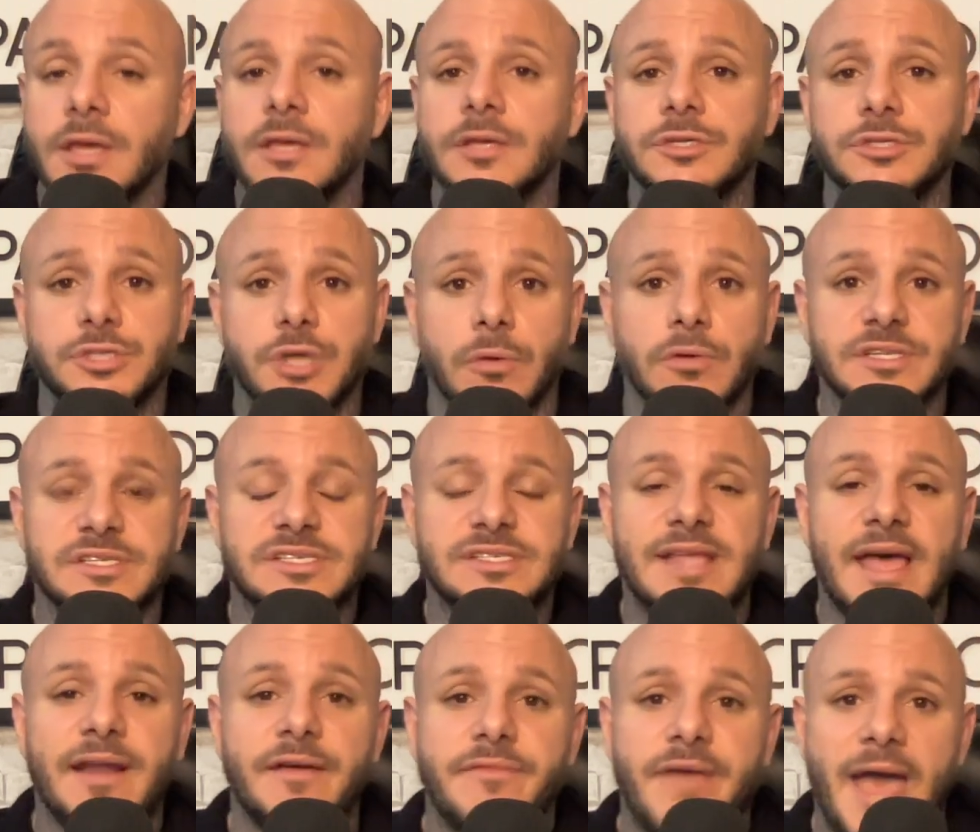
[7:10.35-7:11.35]
So
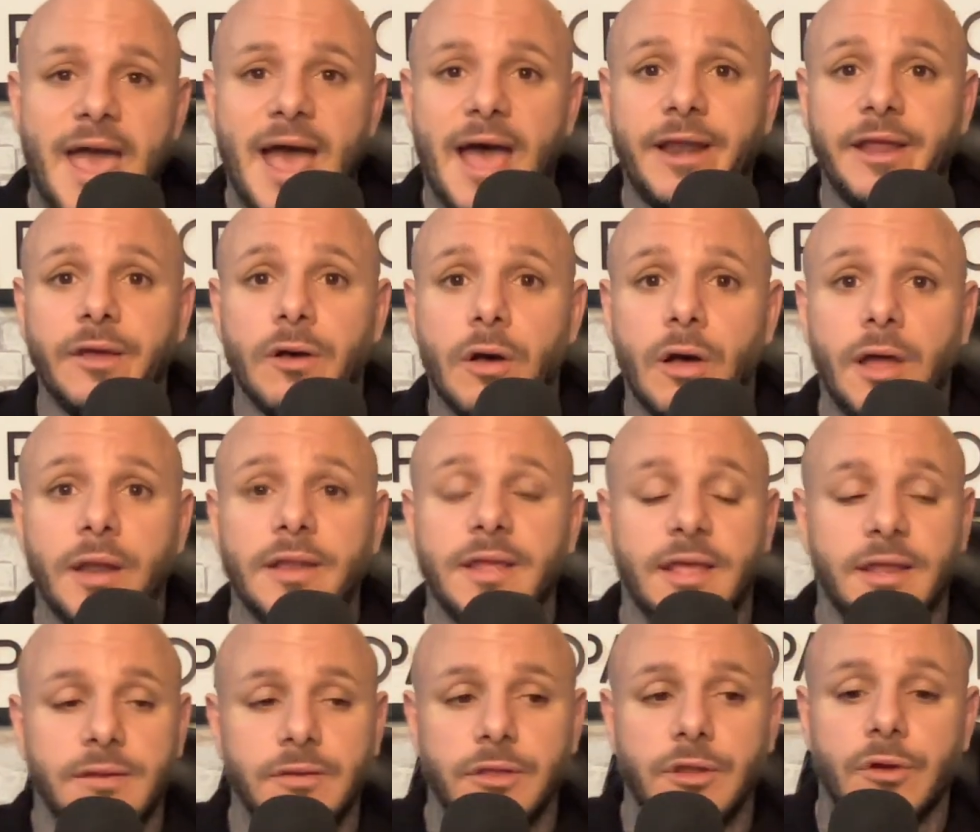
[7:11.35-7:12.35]
instead of adding on
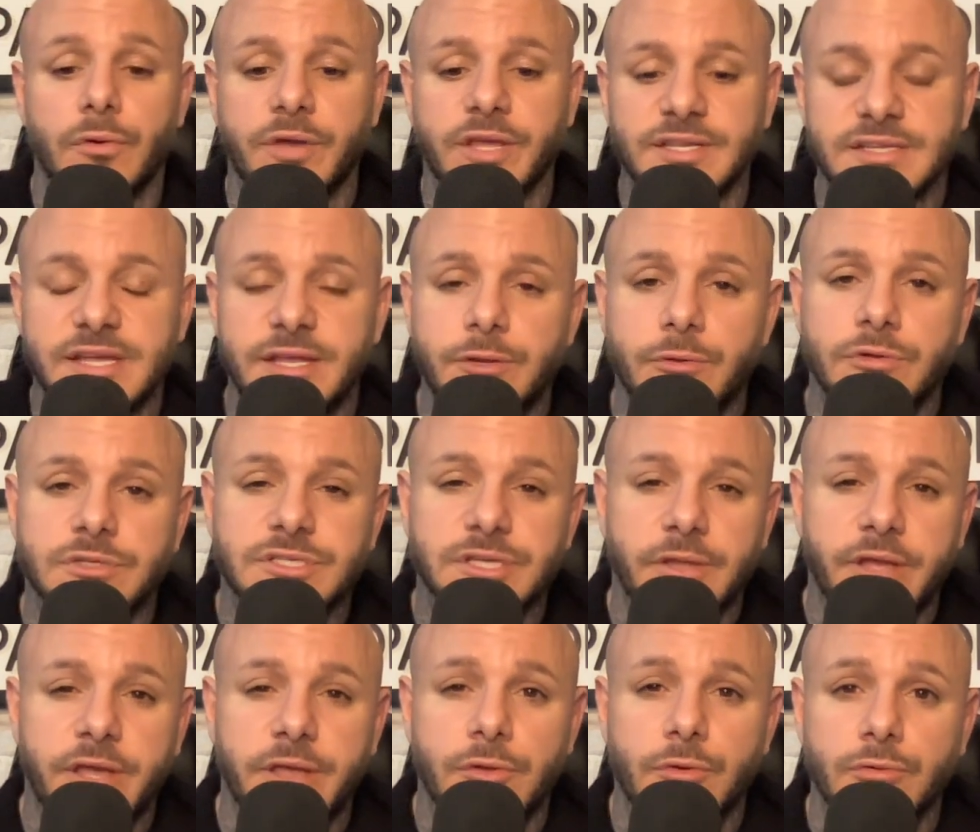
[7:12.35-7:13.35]
and
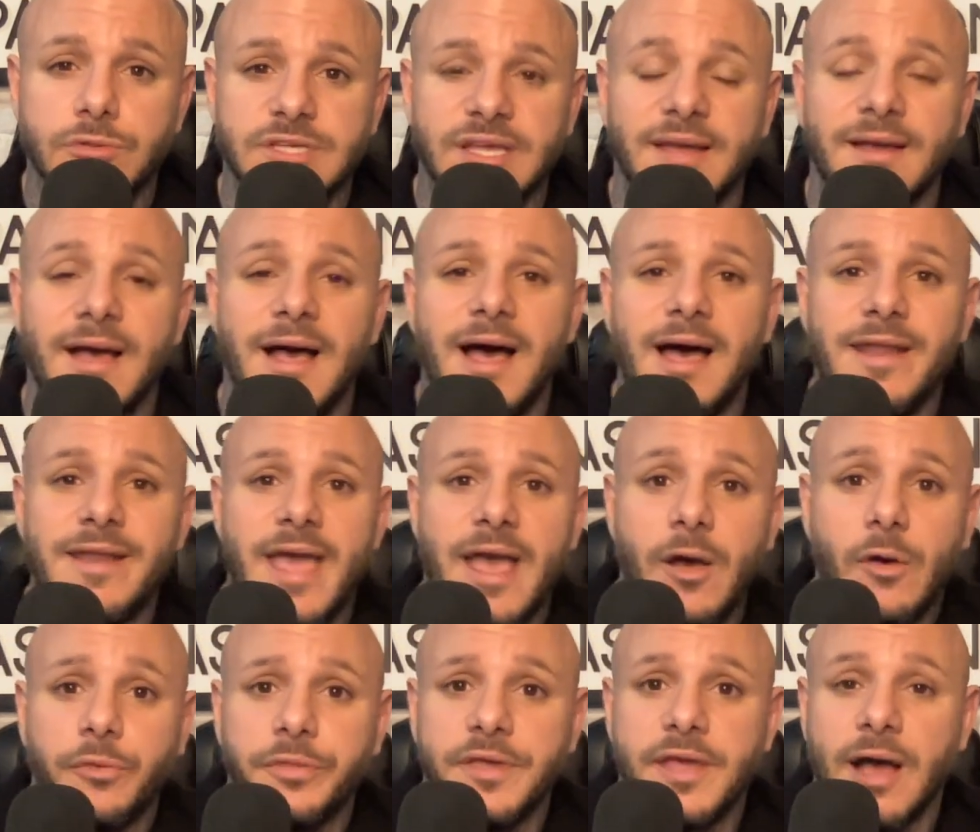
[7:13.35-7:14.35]
continuously using
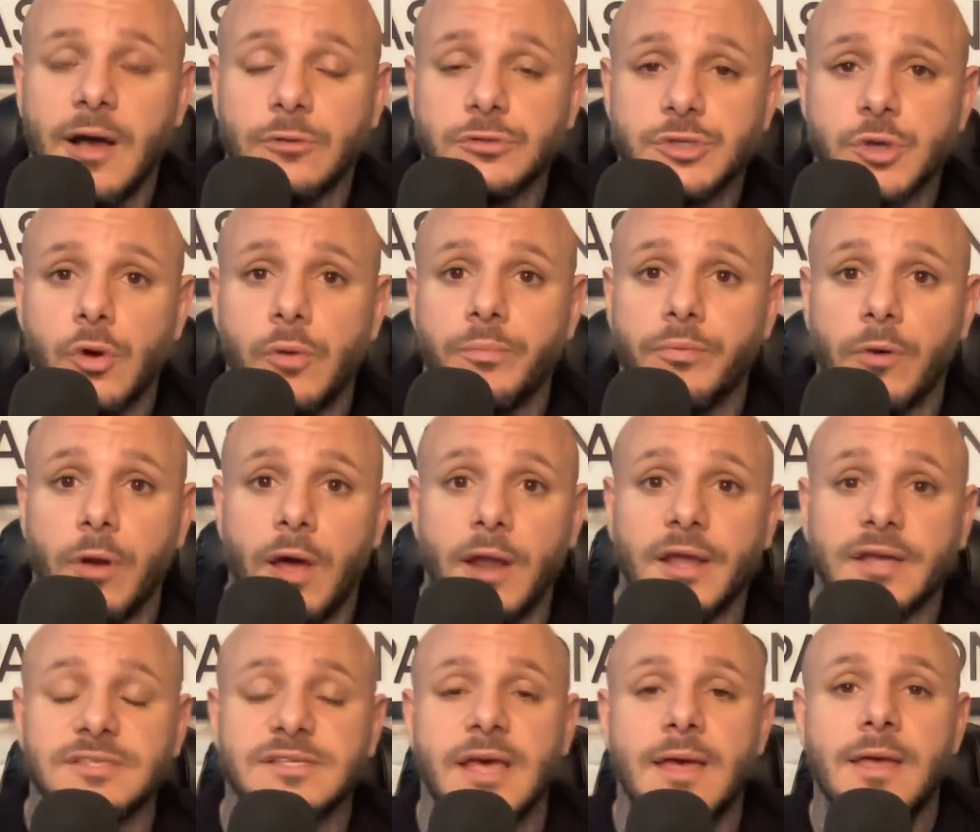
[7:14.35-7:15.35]
unhealthy household products,